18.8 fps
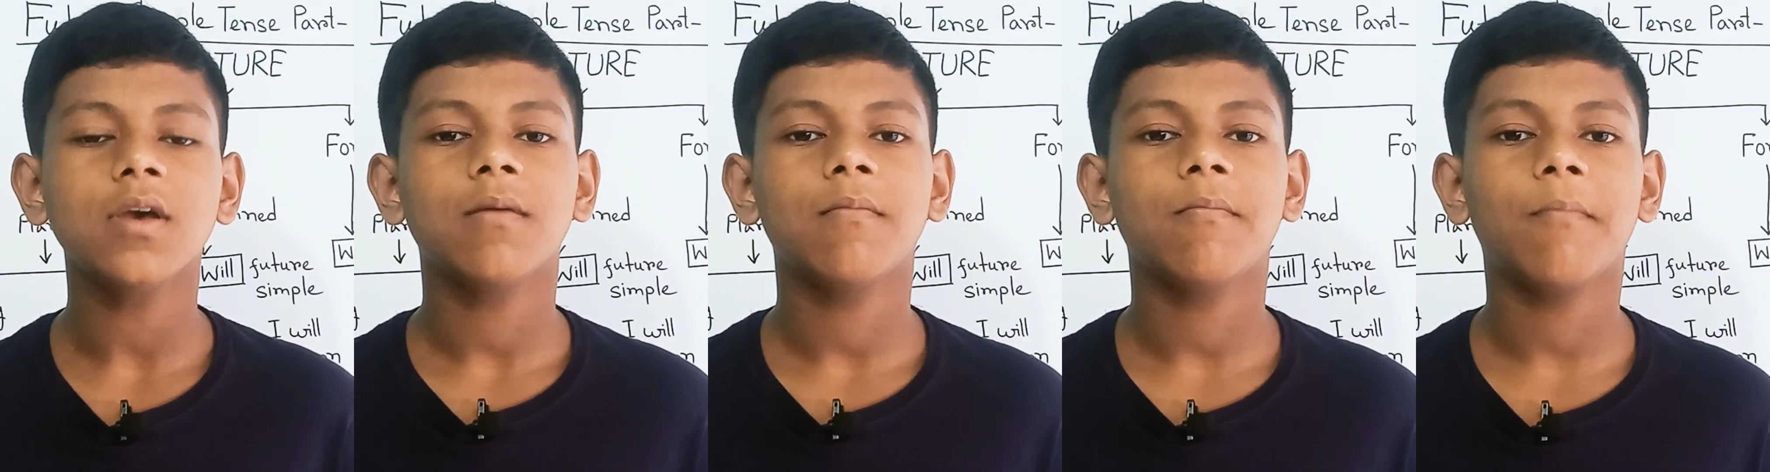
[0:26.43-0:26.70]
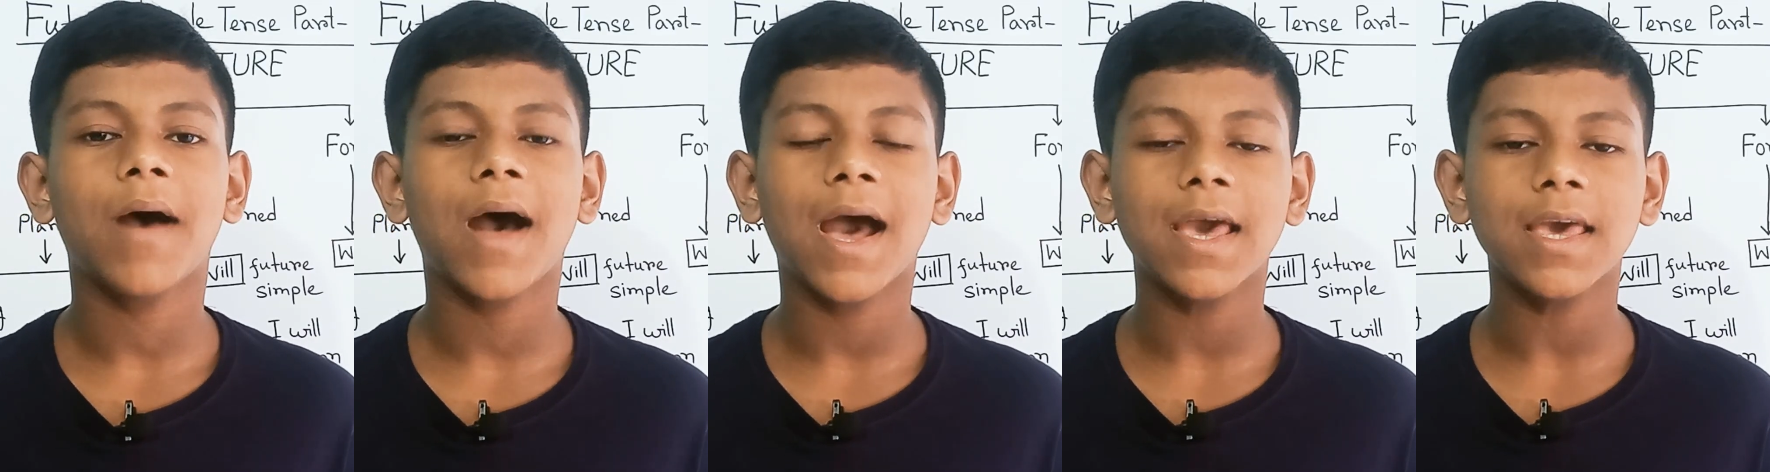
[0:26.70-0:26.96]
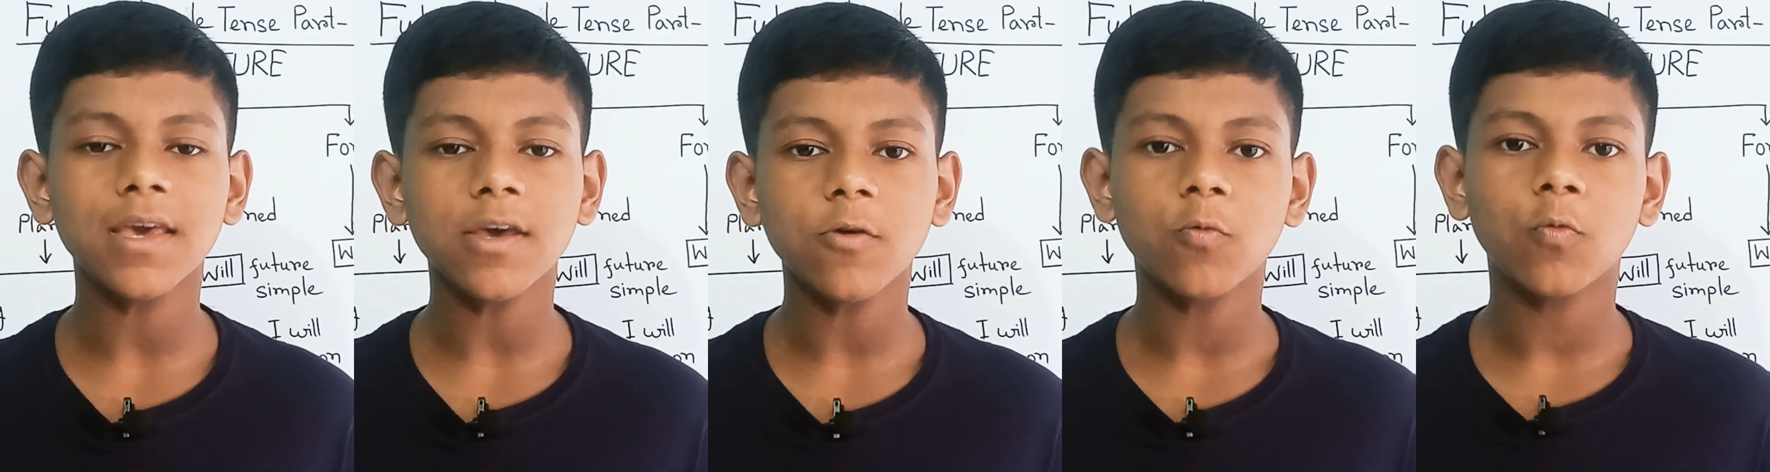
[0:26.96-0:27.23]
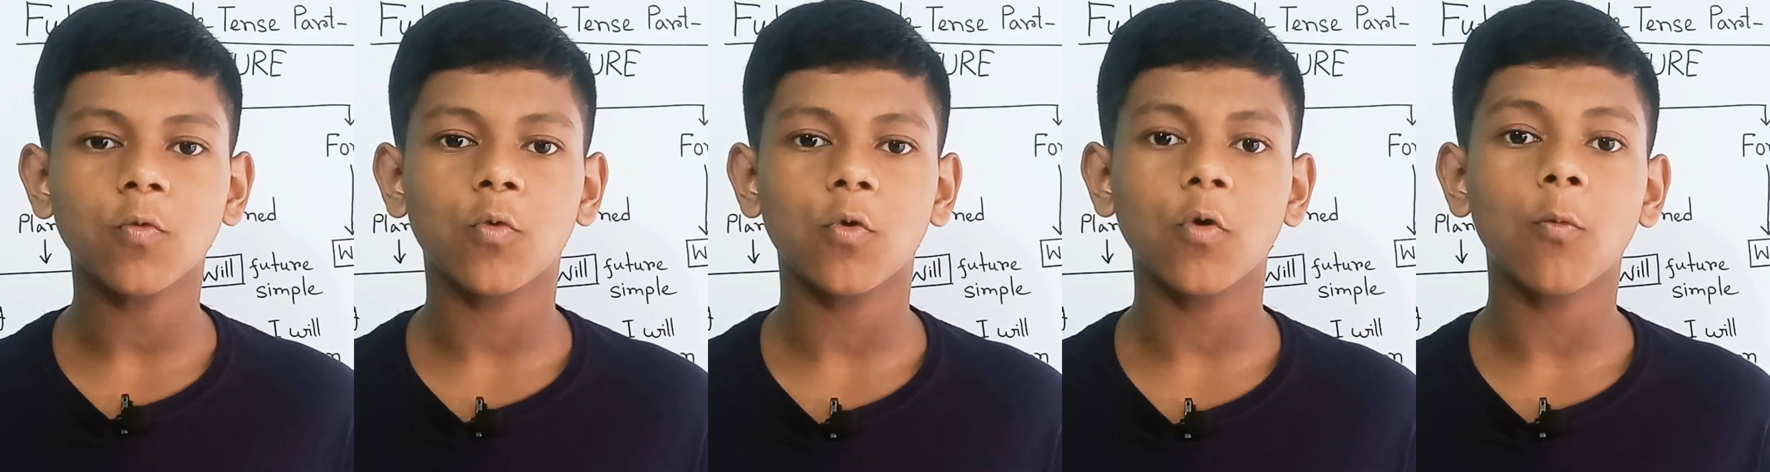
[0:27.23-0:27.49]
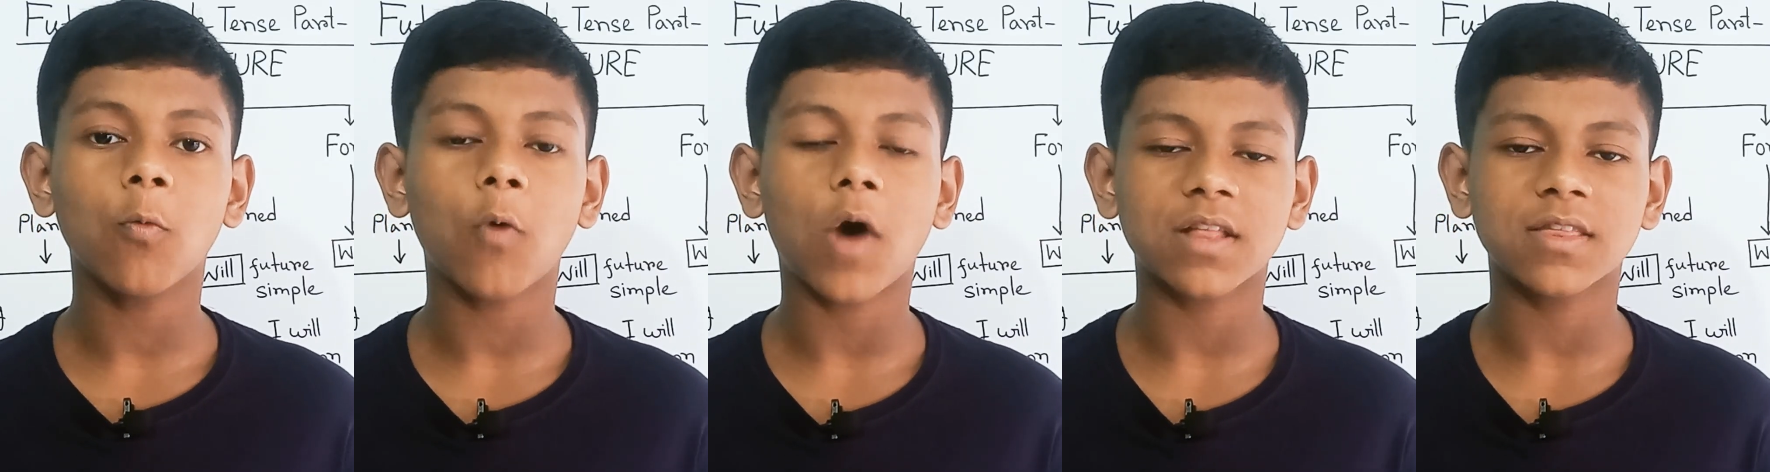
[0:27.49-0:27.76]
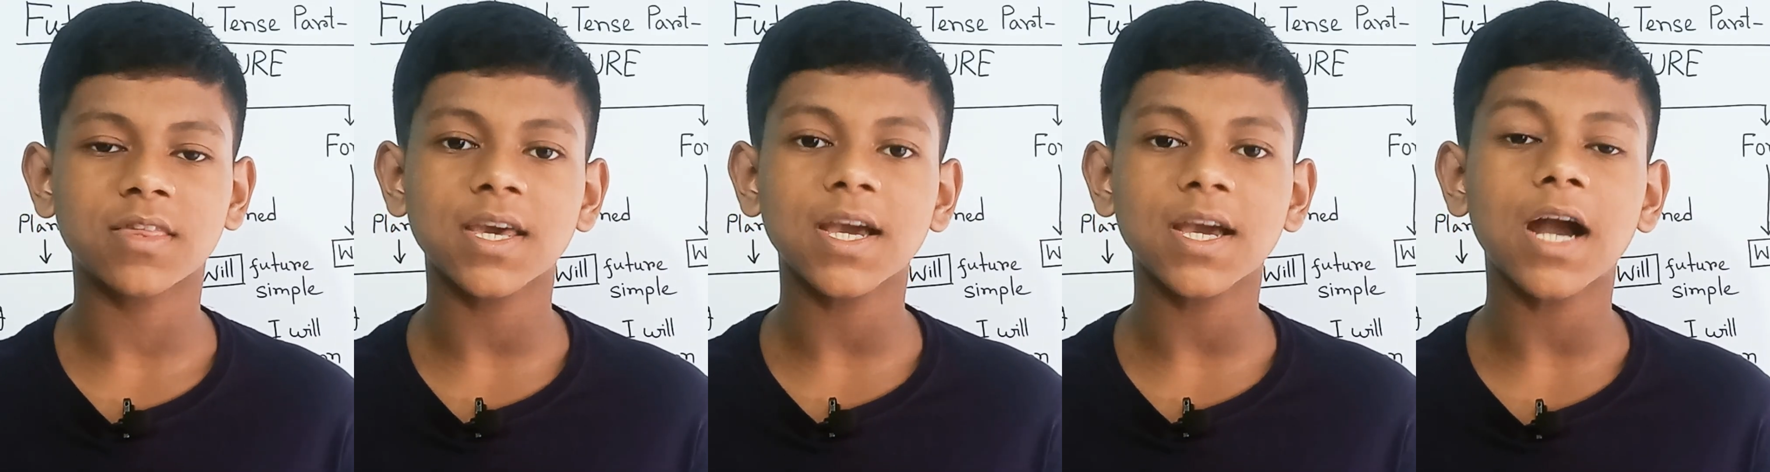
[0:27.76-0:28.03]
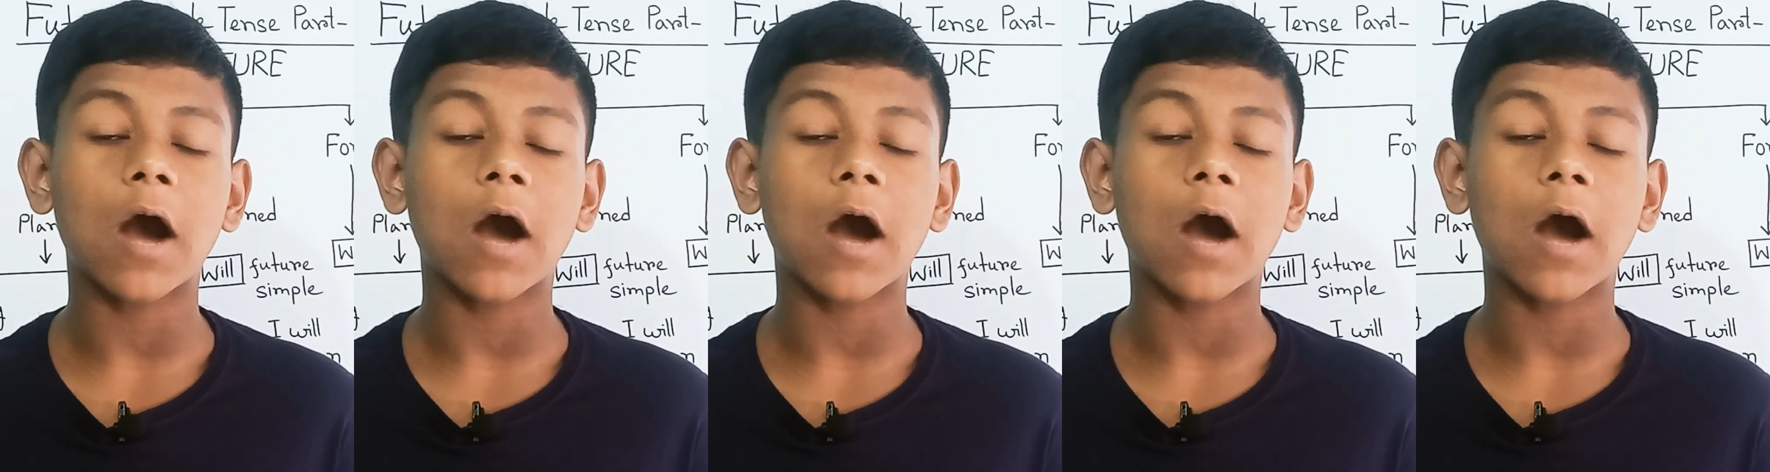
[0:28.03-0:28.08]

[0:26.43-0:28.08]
by watching